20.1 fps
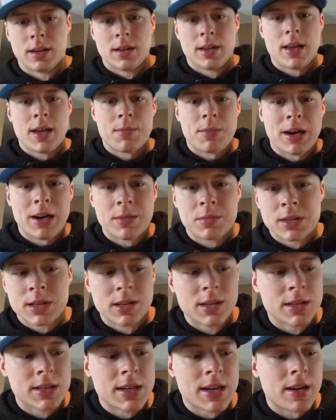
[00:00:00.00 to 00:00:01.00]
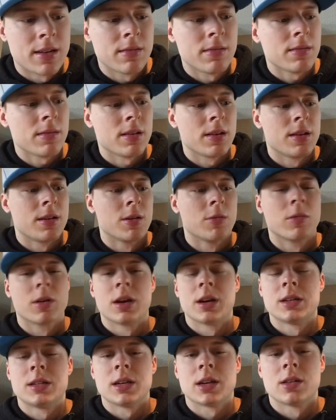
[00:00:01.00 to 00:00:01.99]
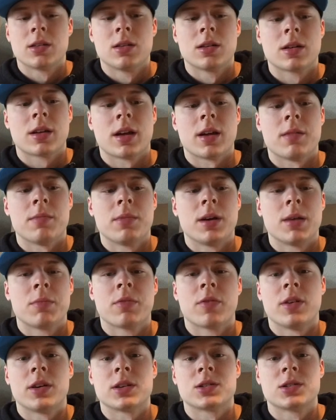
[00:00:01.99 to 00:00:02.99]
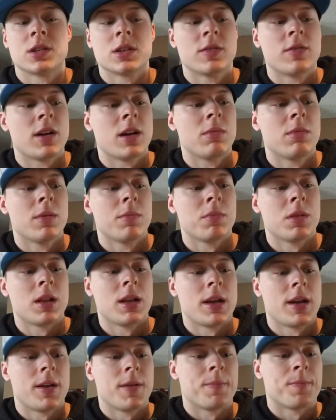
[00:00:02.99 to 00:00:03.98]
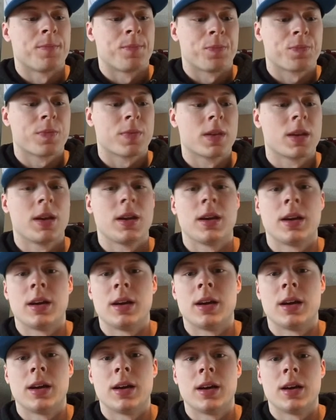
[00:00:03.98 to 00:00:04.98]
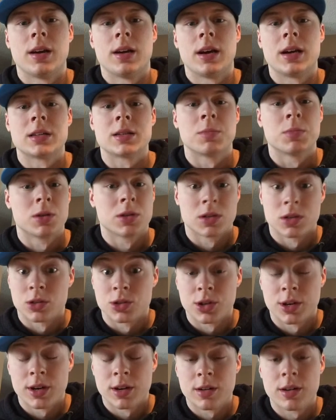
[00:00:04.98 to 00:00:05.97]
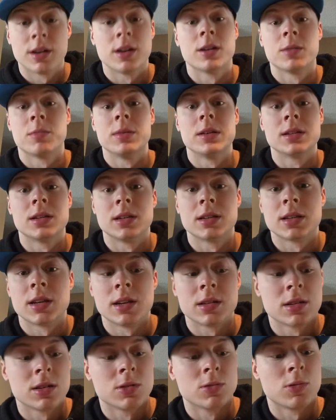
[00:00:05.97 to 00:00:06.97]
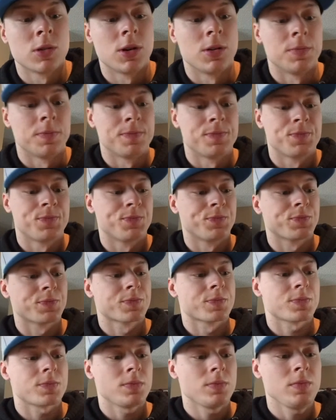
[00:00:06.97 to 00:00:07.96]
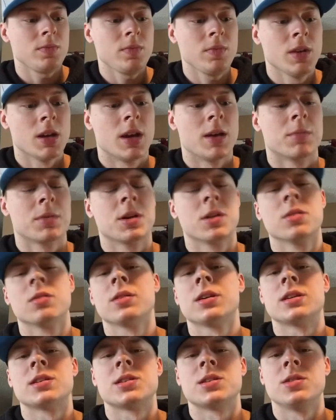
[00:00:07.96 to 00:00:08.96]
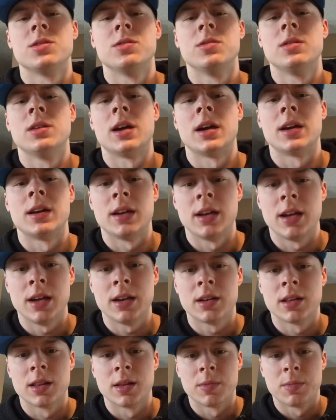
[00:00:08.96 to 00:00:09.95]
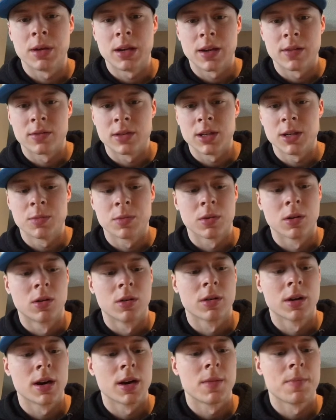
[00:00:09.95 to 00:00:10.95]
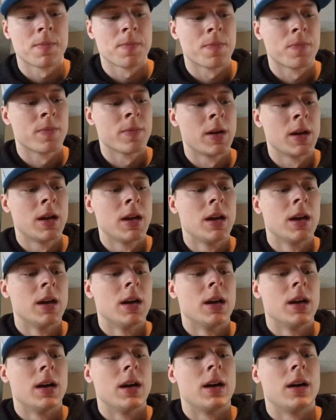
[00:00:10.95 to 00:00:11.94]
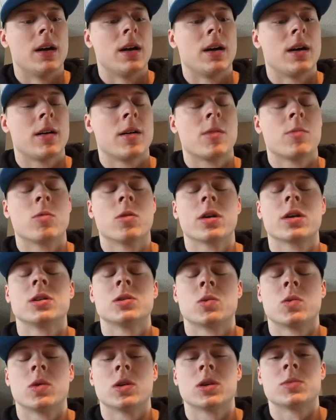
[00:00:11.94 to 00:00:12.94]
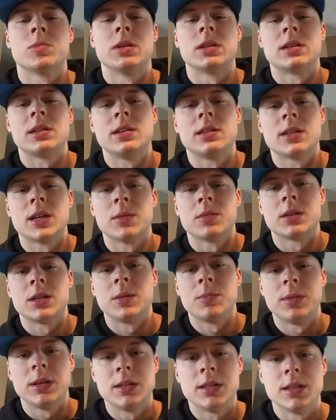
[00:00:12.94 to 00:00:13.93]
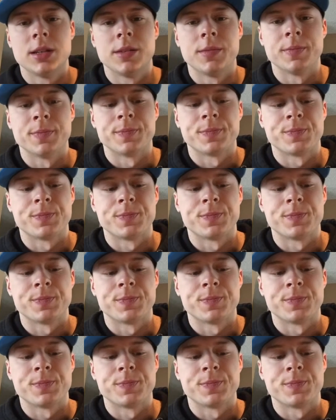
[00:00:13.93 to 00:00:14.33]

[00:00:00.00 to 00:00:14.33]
Hey, my name's Dylan Stanton. Here we're going to take a look at my professional development plan and as a personal trainer and in a business sense as well. I'm currently a student at NAIT in the PFT program. I'm working towards my CSEP CPT.